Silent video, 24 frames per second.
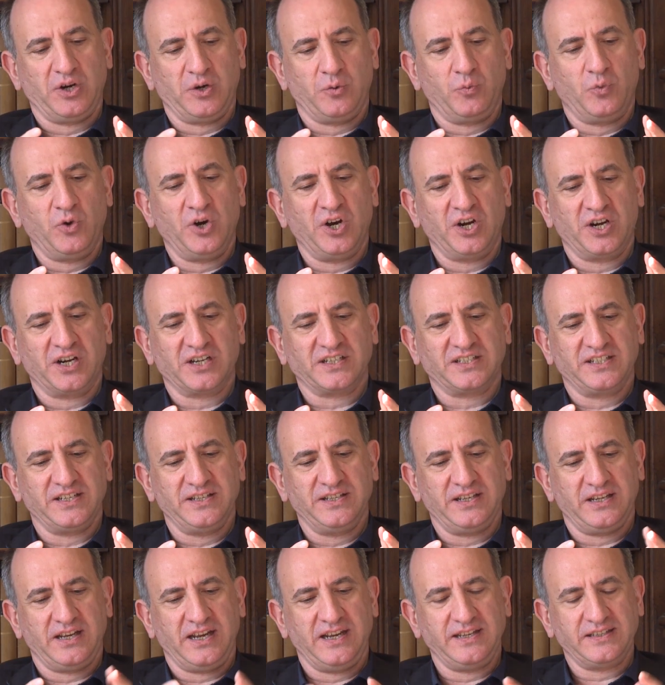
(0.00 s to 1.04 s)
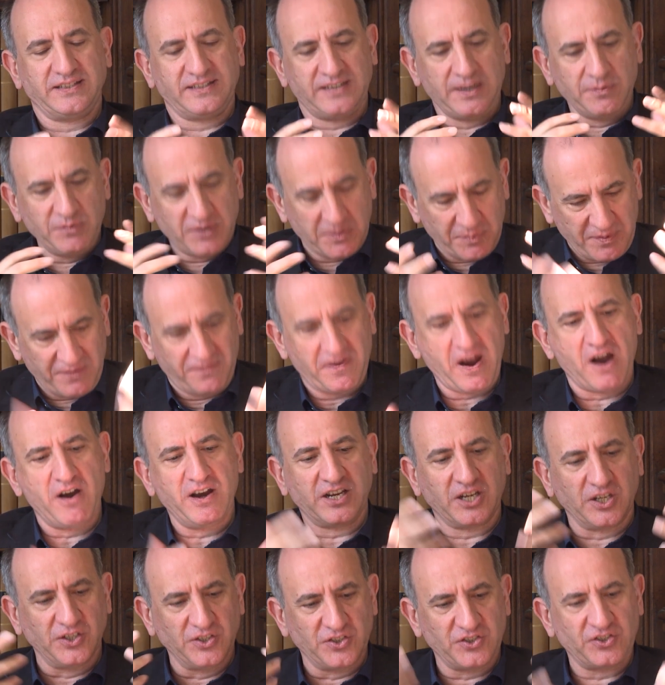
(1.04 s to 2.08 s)
were, worked, and that it seemed to be
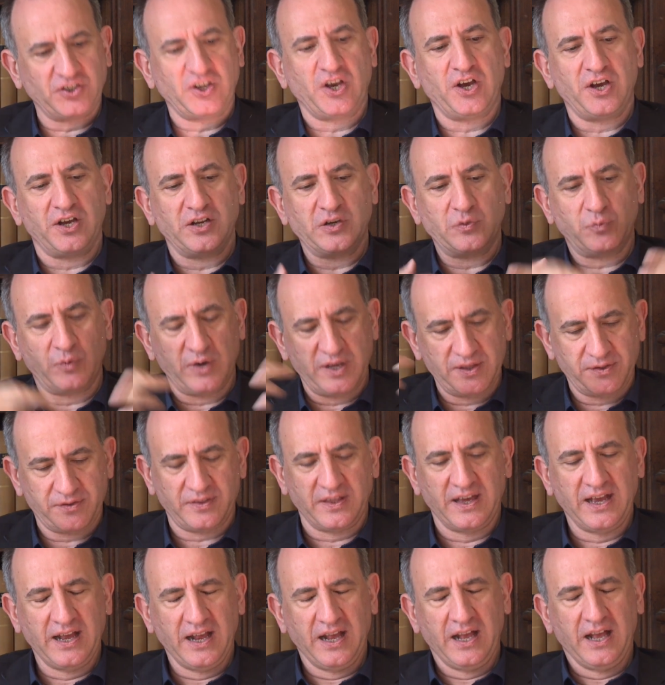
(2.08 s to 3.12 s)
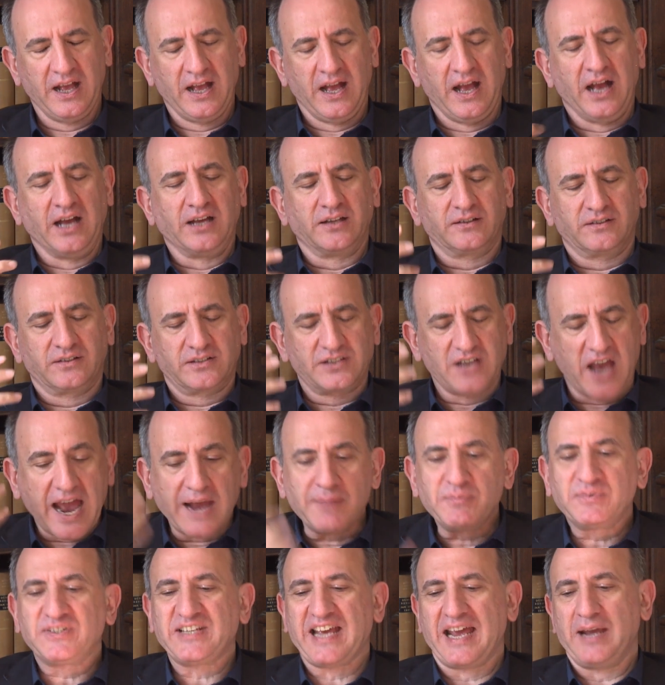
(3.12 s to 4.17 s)
very concerned with
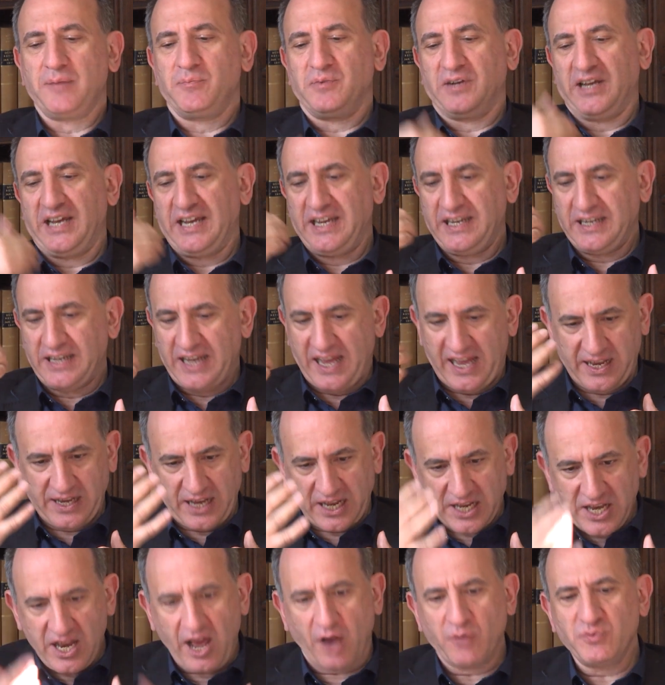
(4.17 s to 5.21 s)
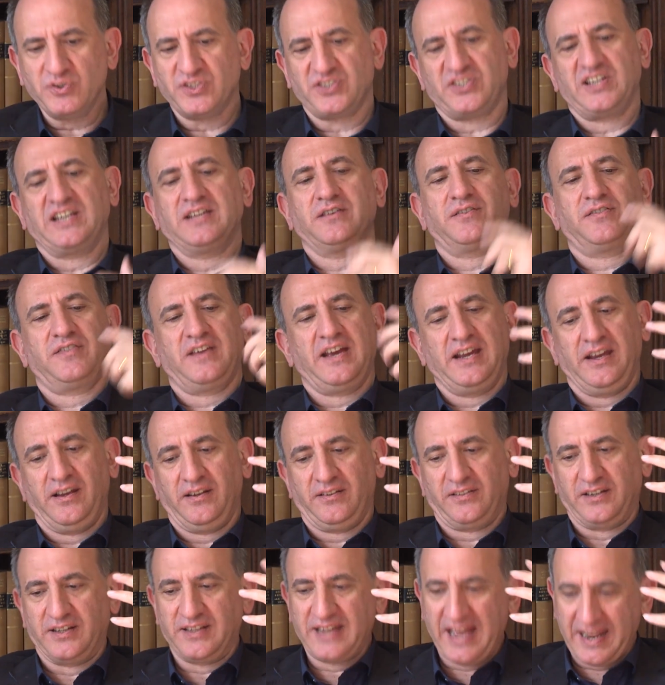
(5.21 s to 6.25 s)
timetabling and announcing
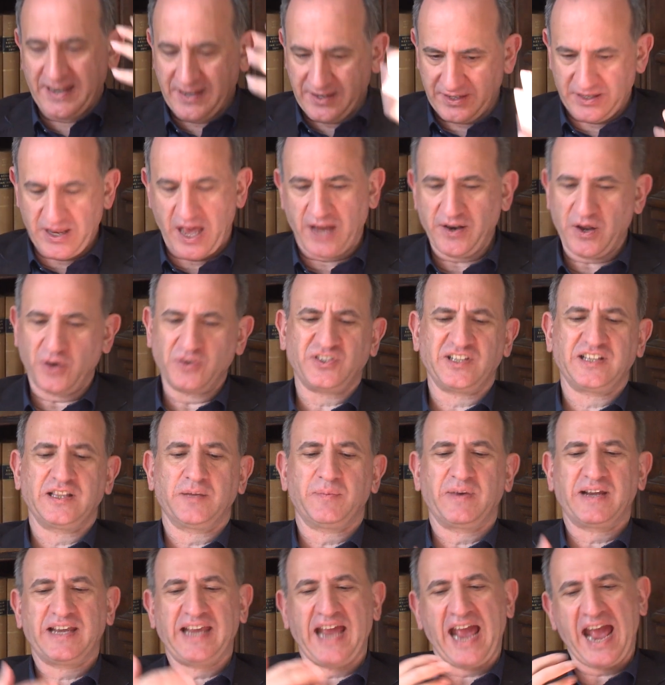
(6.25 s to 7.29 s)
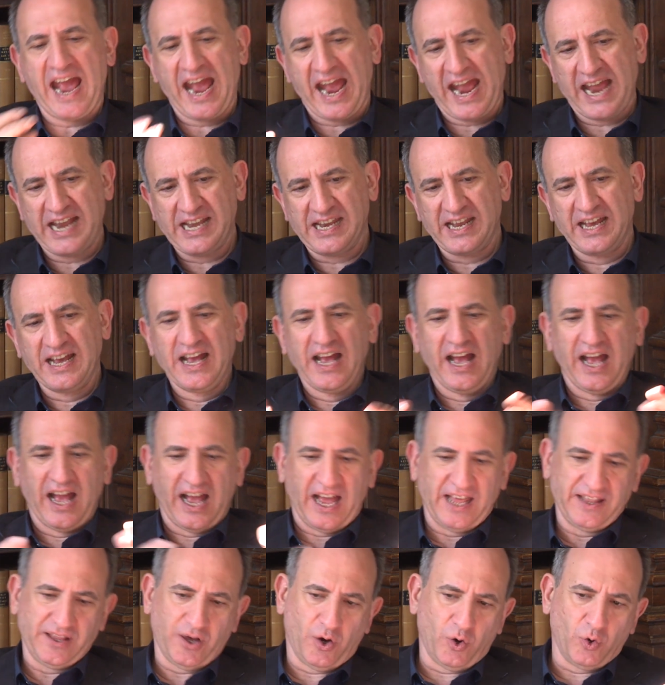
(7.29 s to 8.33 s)
things and then announcing them again.
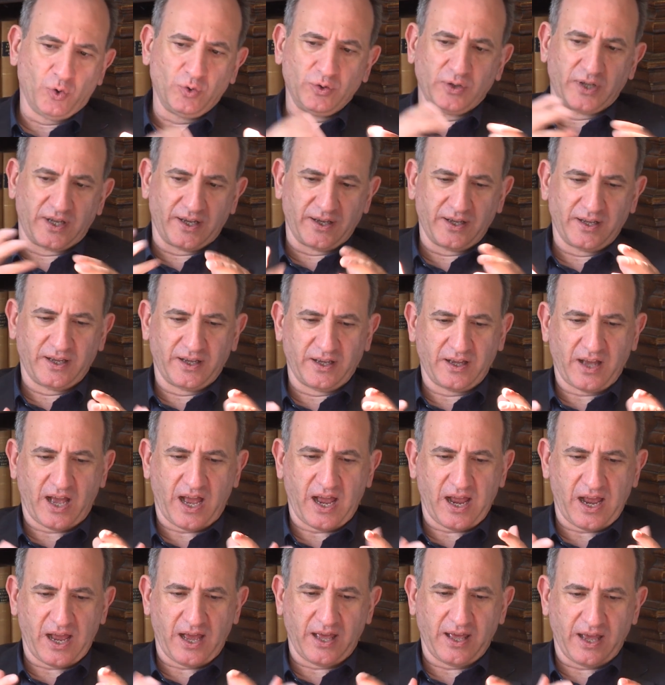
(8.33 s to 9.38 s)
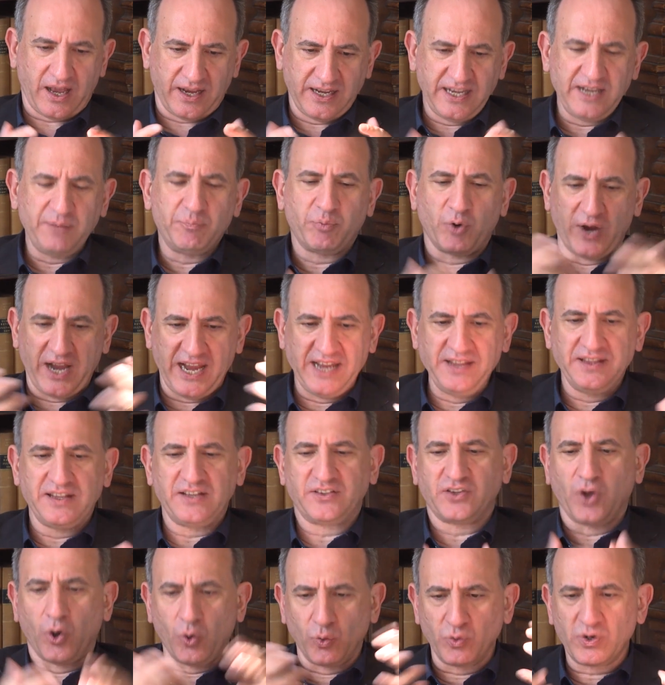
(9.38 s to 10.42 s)
And the whole, I, I, he brought in
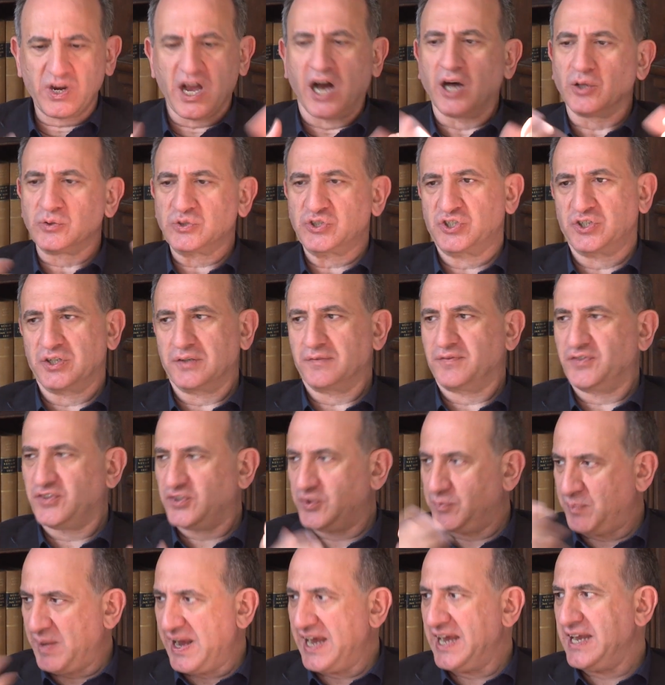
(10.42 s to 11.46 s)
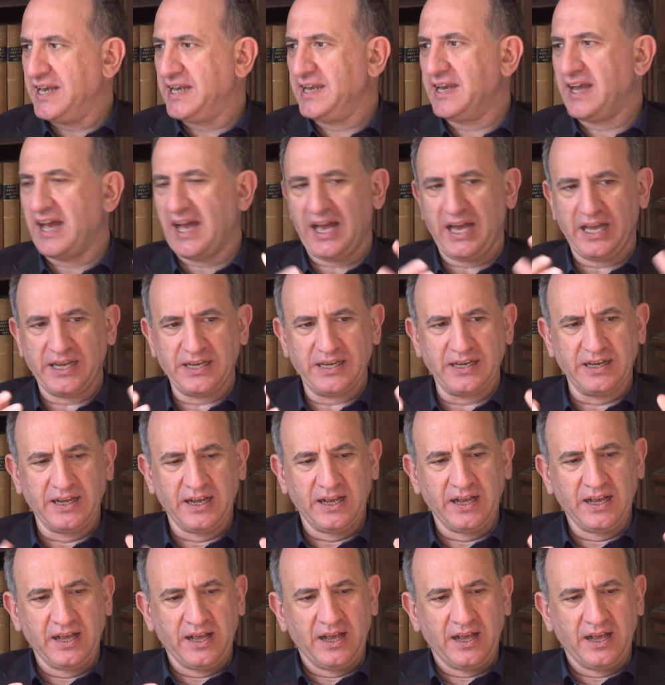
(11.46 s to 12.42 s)
this whole culture of spin, and,